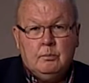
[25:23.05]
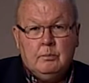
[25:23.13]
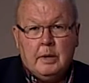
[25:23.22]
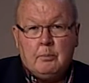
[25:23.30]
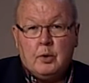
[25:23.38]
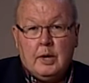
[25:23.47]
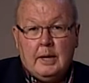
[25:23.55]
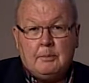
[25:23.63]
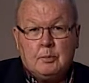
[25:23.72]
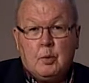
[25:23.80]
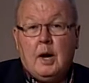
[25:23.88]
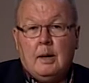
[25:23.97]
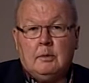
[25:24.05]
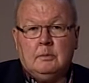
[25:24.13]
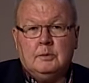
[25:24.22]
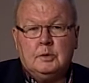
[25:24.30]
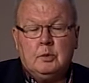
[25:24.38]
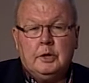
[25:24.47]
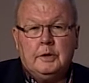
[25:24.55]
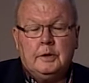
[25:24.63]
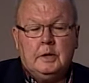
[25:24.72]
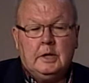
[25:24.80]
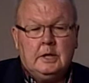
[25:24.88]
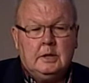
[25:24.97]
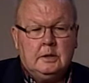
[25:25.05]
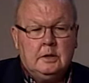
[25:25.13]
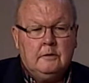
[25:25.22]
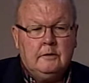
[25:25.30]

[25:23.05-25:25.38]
met perhaps problems with the